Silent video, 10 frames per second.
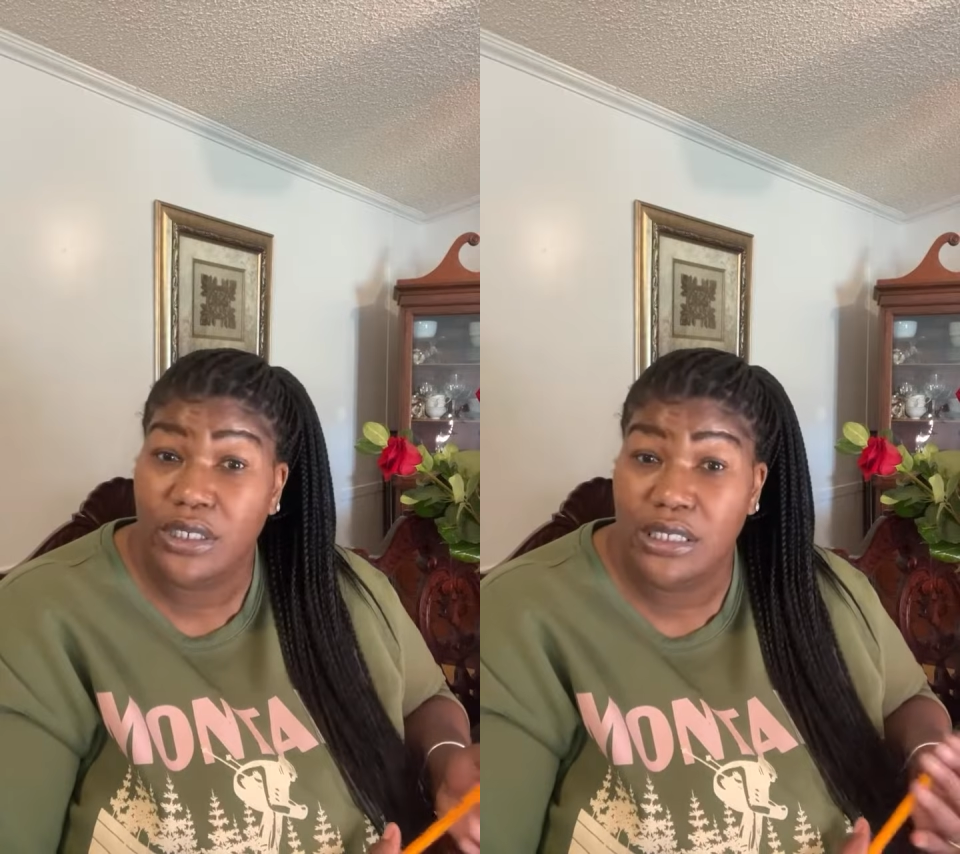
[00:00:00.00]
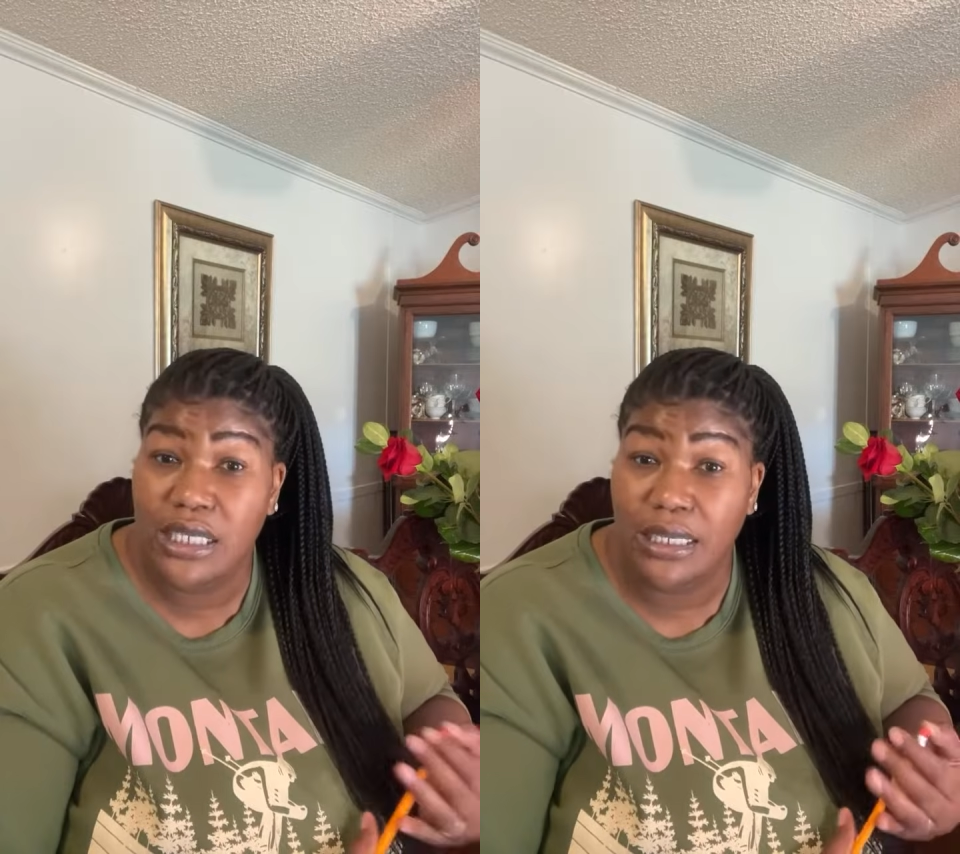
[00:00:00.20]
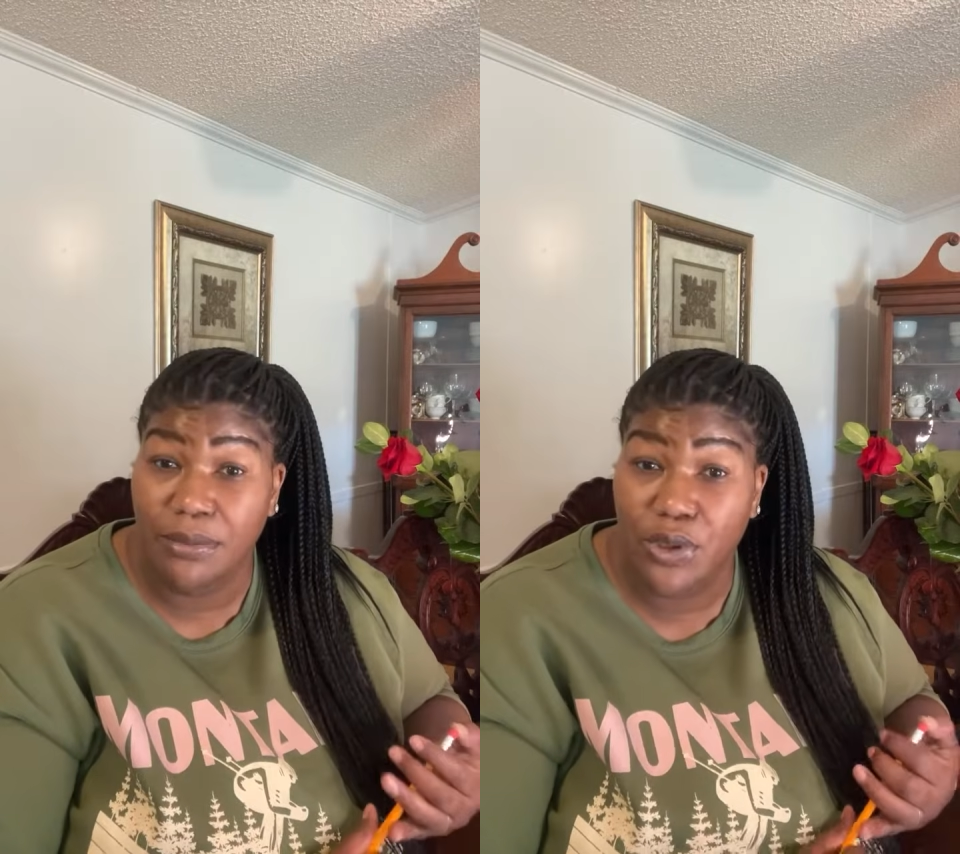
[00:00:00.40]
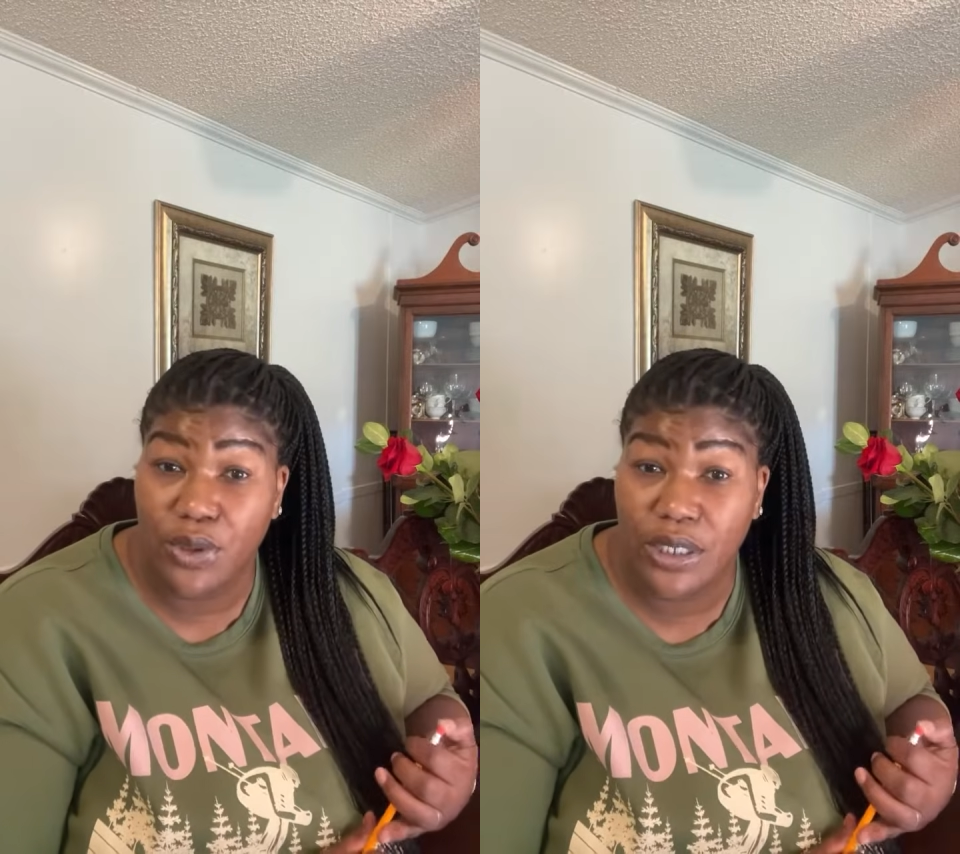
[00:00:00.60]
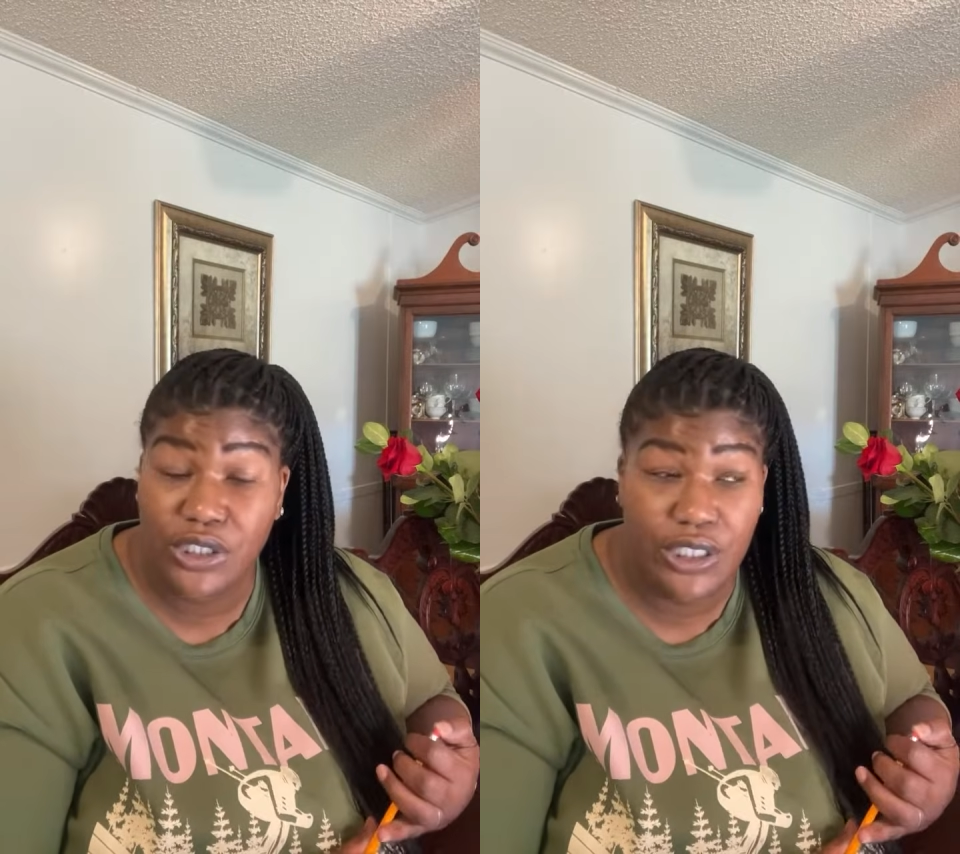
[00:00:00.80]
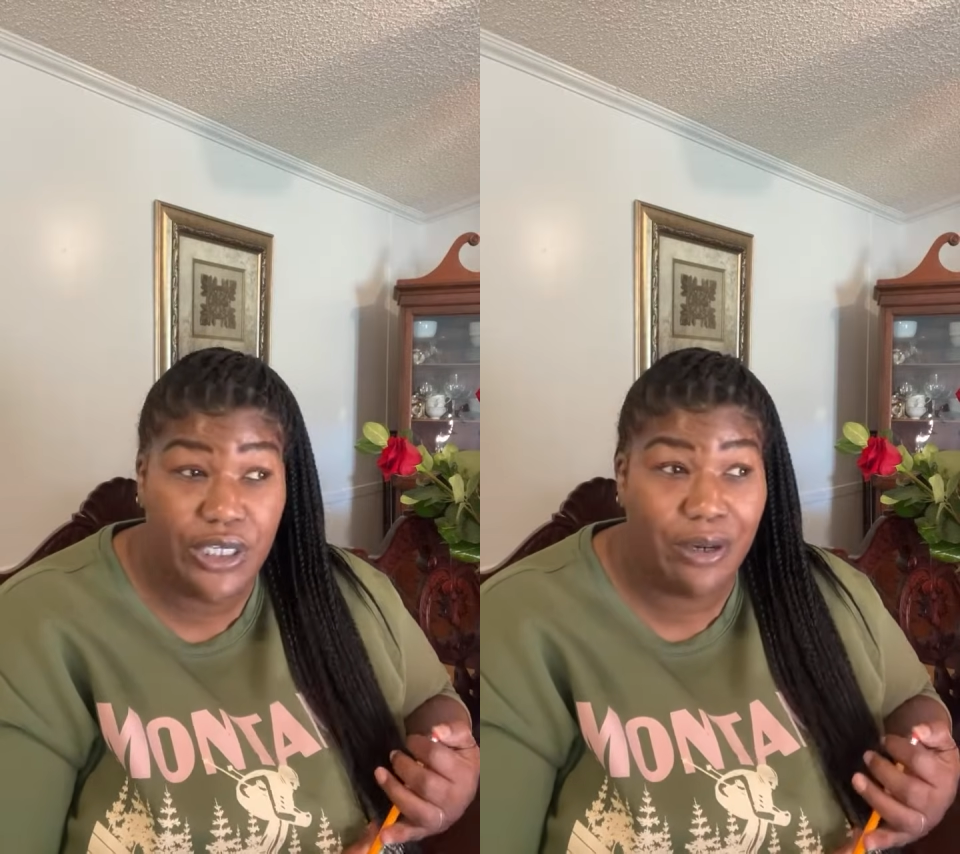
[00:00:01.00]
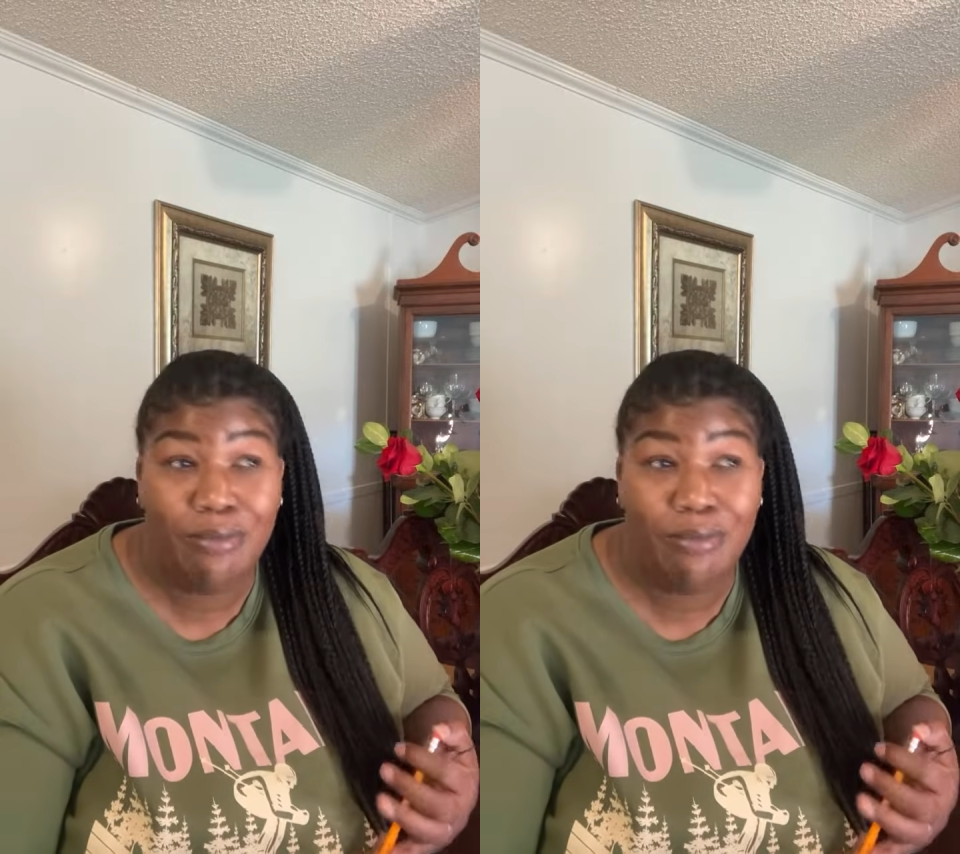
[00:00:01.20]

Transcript: is a chemical engineer.